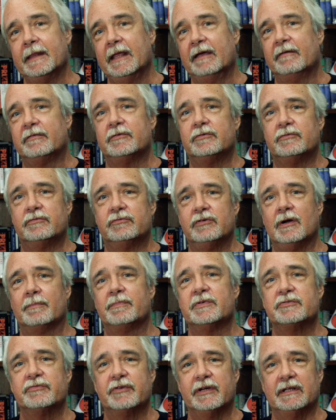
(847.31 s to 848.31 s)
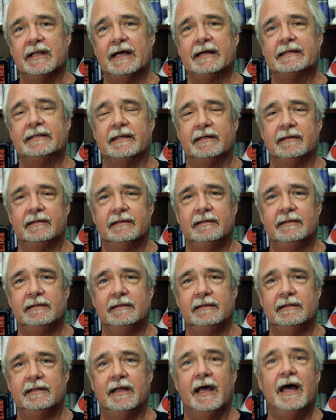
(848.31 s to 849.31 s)
if Trump is reelected
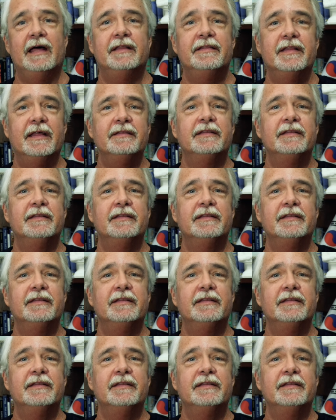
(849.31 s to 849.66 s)
and